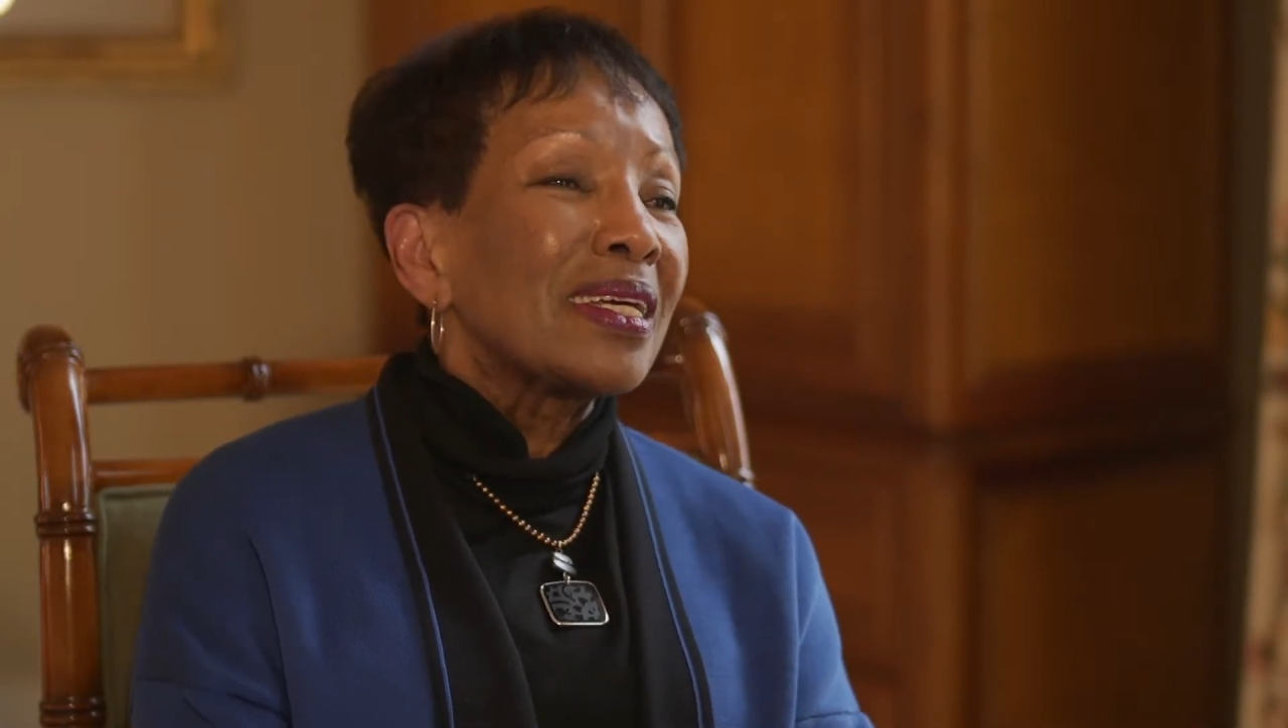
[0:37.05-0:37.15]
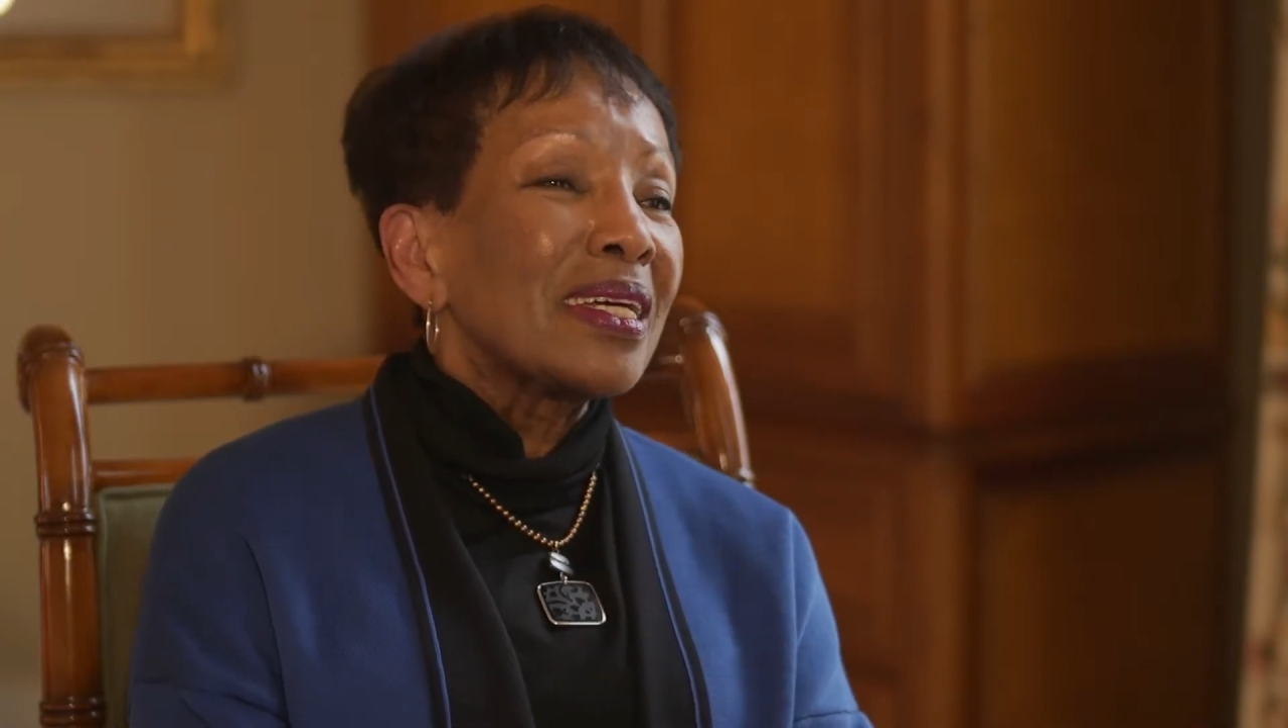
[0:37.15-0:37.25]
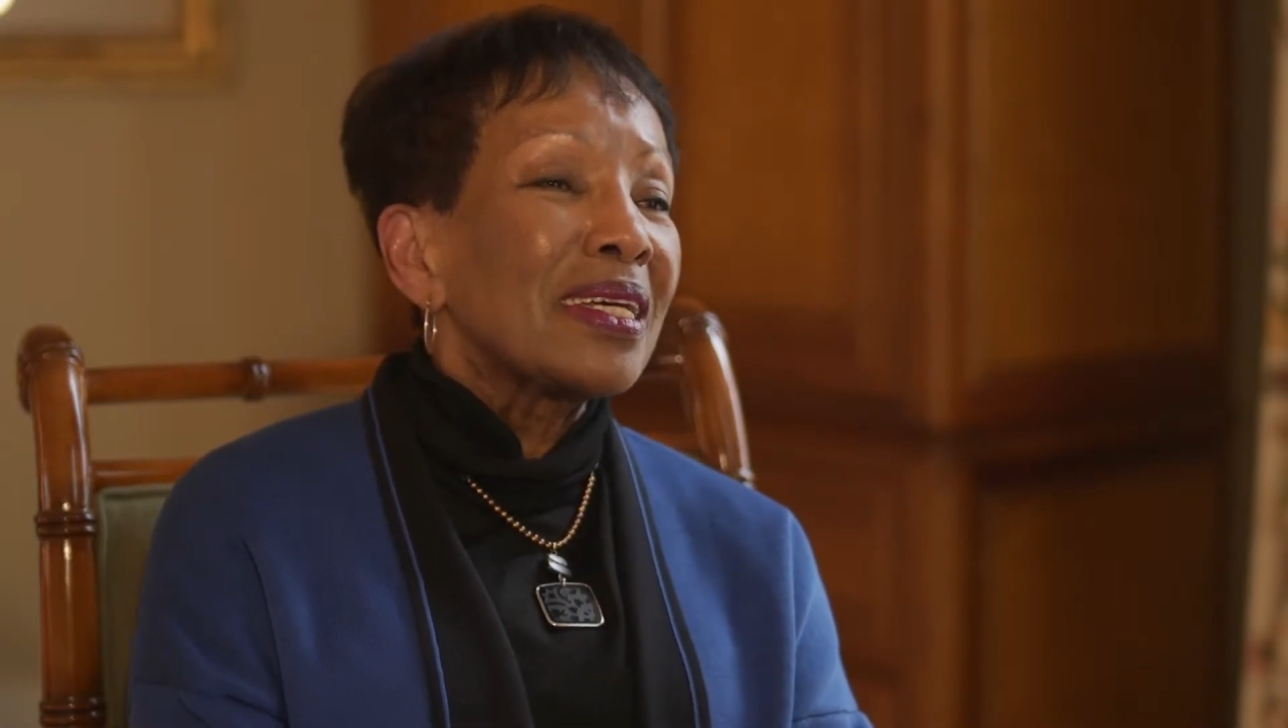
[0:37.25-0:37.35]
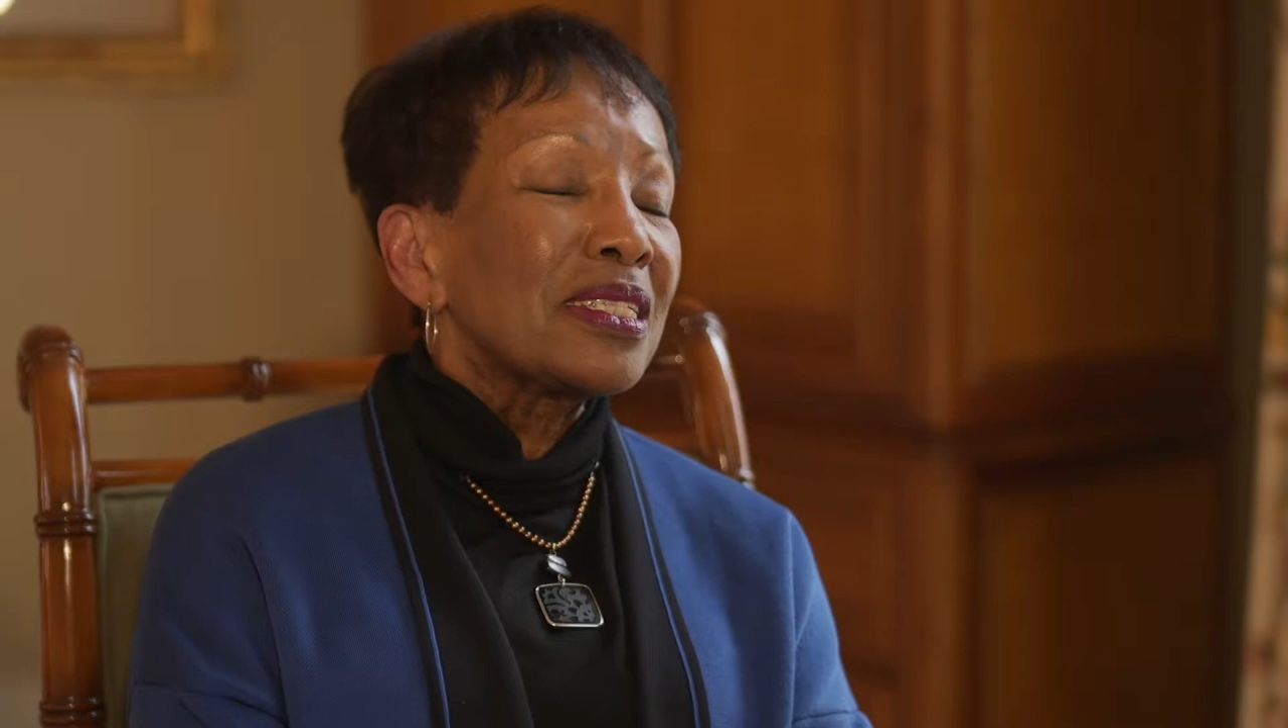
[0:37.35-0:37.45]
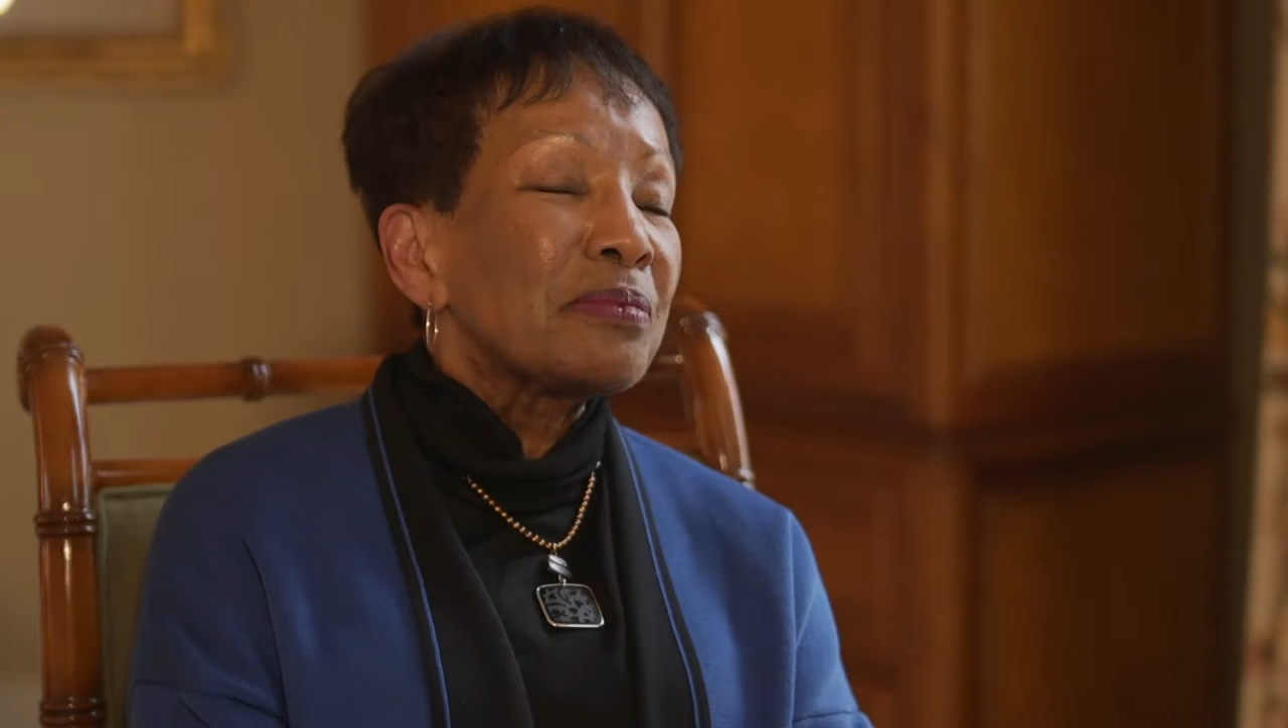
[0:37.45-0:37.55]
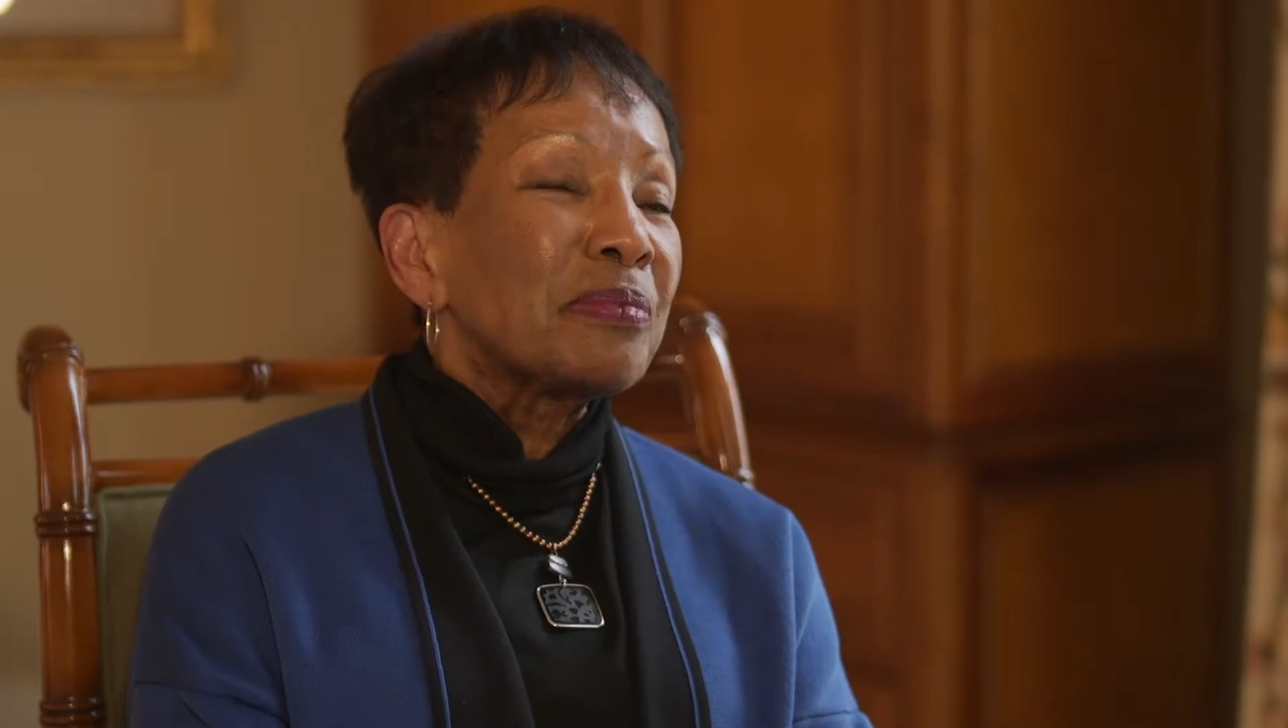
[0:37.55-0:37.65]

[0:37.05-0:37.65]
his